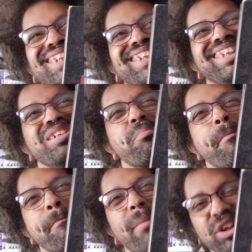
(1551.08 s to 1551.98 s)
the
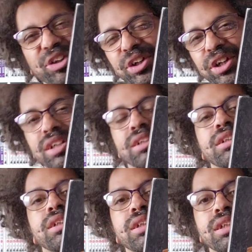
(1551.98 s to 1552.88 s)
mother
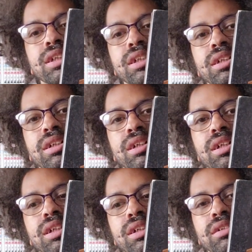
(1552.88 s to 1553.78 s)

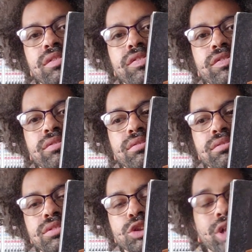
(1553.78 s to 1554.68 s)
of
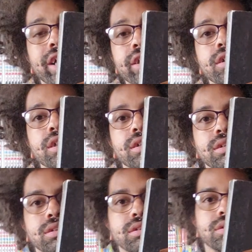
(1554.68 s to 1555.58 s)
Dracula
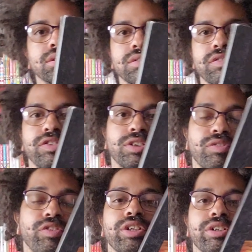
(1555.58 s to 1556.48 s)
for the video